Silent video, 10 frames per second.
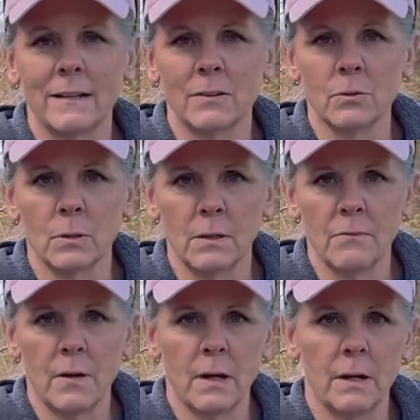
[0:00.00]
a sort
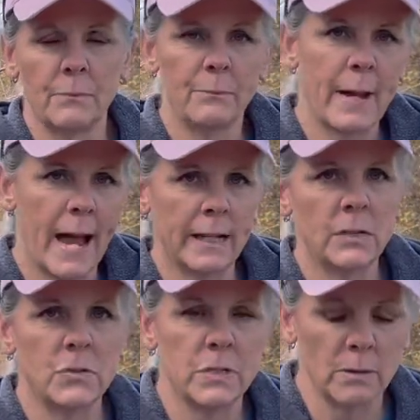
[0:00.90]
of a
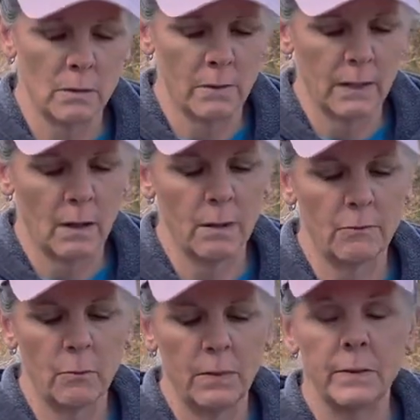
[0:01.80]
package deal going
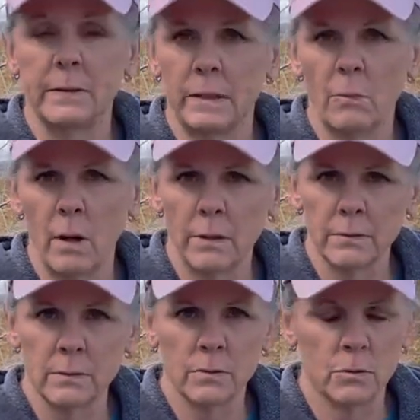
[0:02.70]
on with the
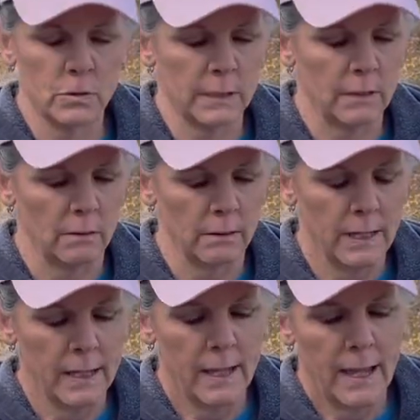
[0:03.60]
DeWalt drill
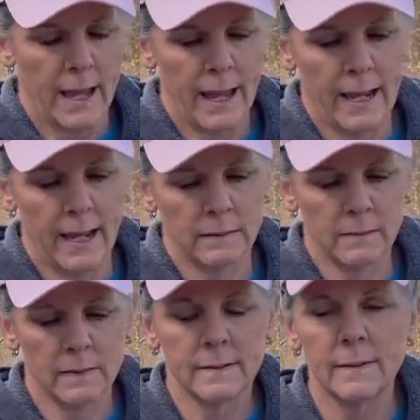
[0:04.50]
and
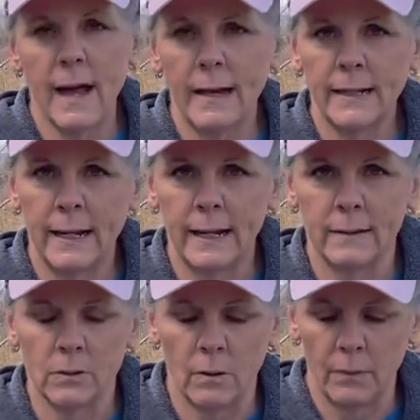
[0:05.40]
the side
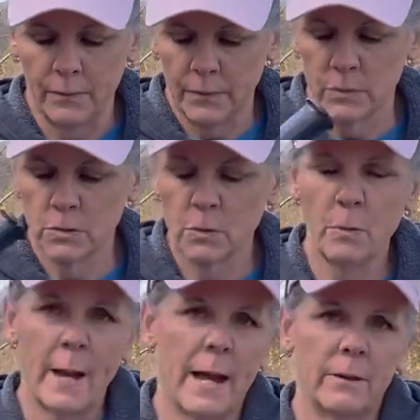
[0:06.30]
handle,
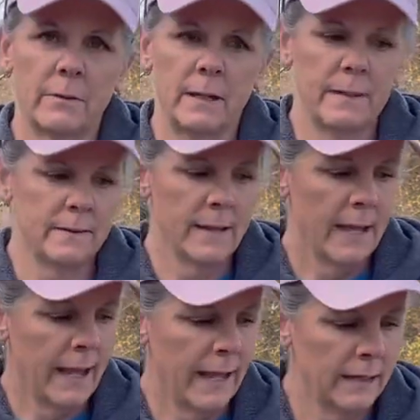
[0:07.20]
2 batteries,
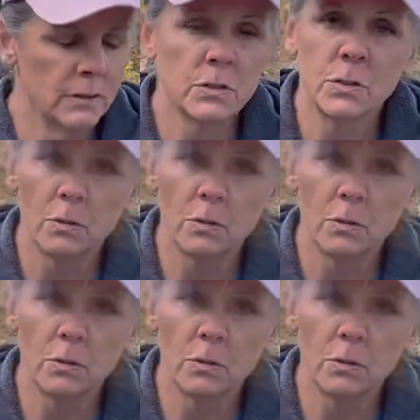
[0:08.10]
and 2